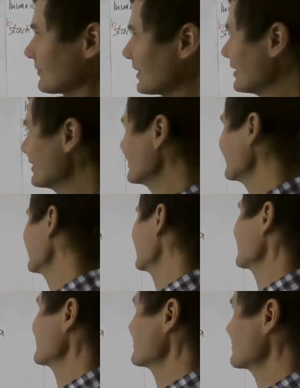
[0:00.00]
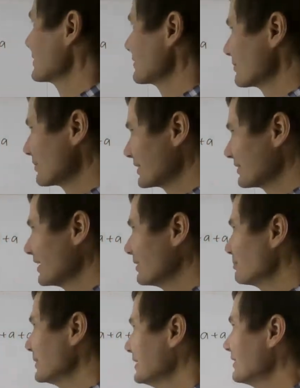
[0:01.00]
I don't know where to write
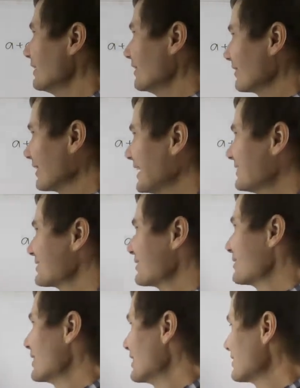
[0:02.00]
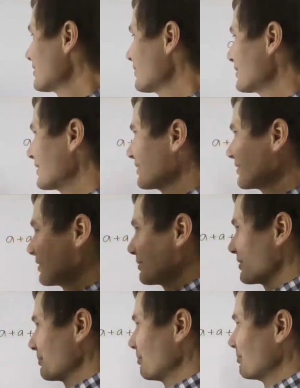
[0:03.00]
that, but okay. So
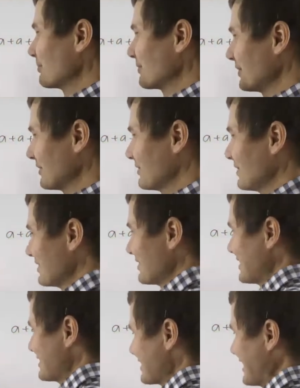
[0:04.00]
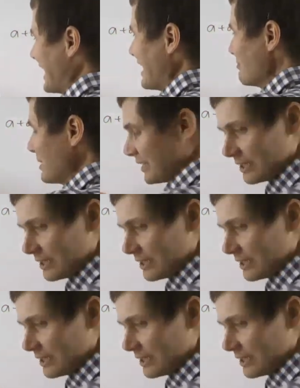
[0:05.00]
this gamma